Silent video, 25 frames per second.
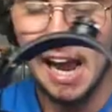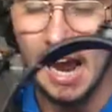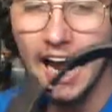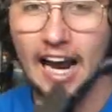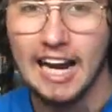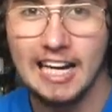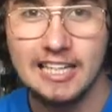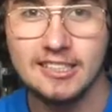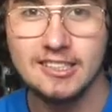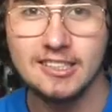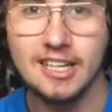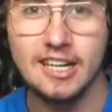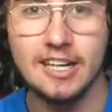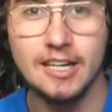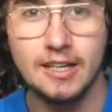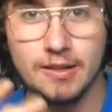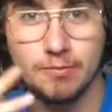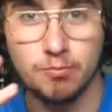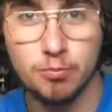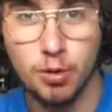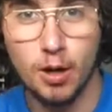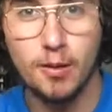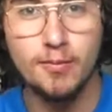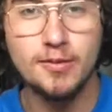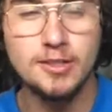As I
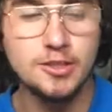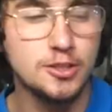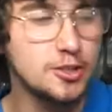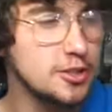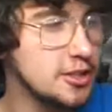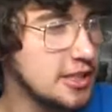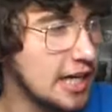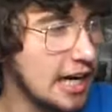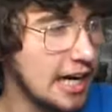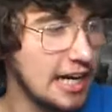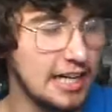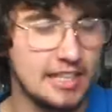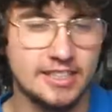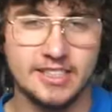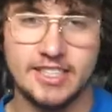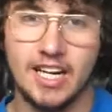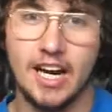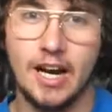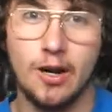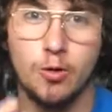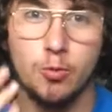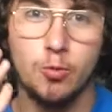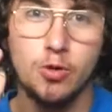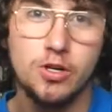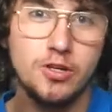promised you guys,
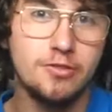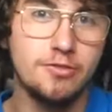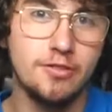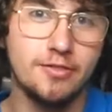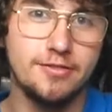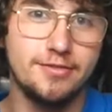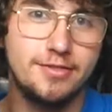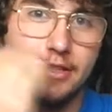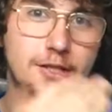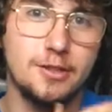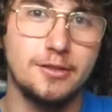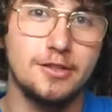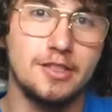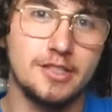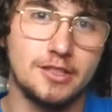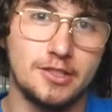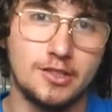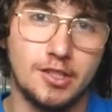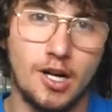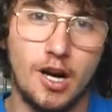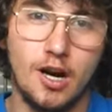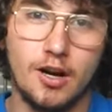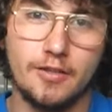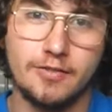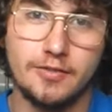I would review this
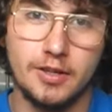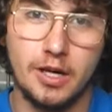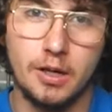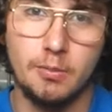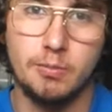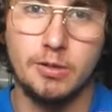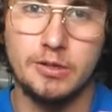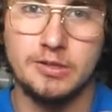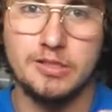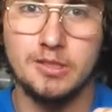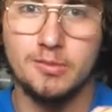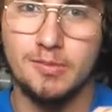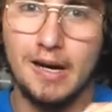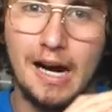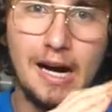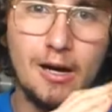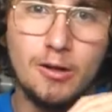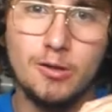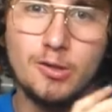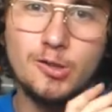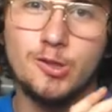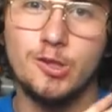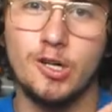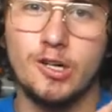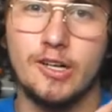after I put some
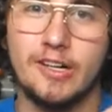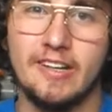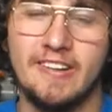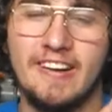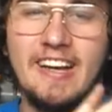hours on it,